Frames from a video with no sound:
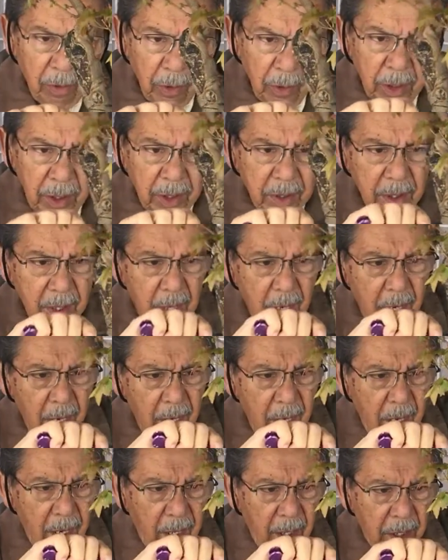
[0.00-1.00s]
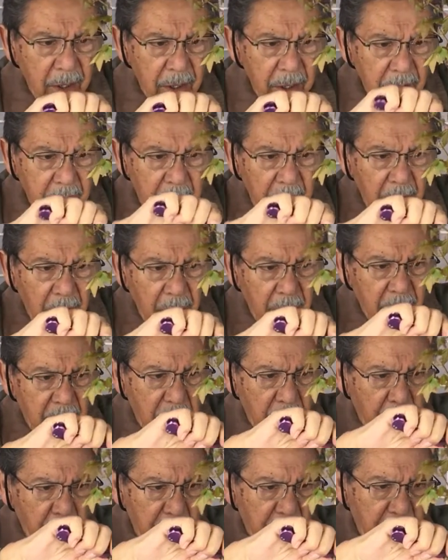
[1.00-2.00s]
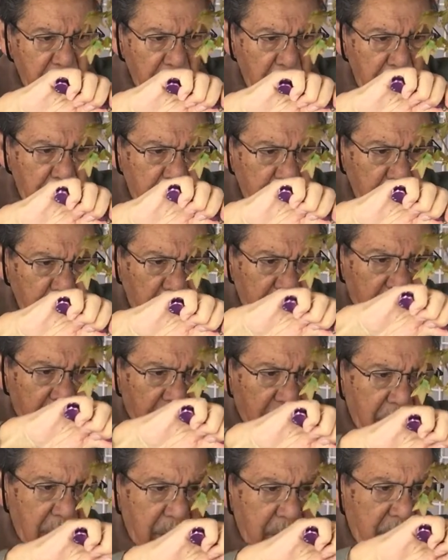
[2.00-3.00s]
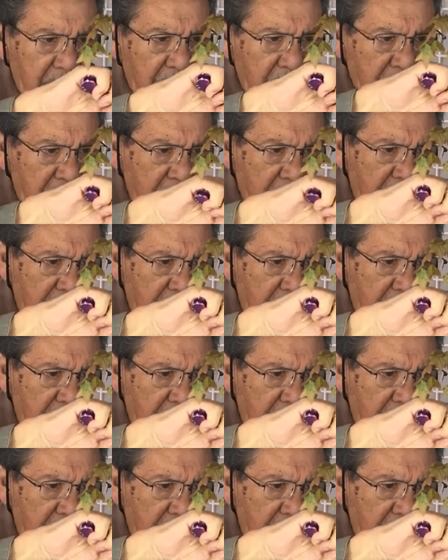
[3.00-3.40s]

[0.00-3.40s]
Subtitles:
with this, because you're dealing with some pretty sharp tools here in this case.